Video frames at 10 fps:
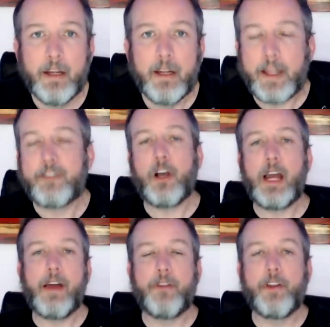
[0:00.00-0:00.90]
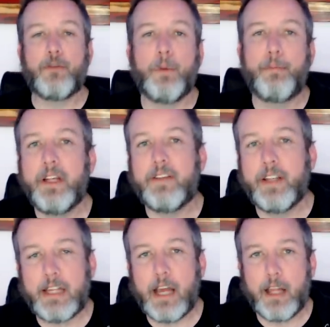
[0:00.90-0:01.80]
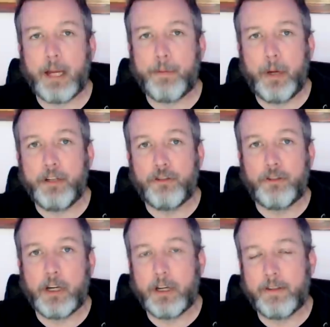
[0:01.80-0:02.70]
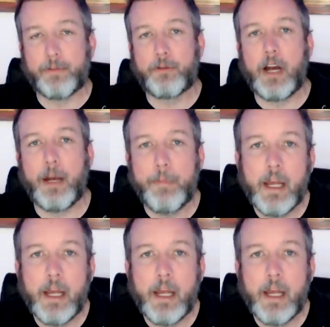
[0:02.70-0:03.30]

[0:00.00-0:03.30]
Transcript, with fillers: That's all I have for this one. Please hit that like button, share, and subscribe.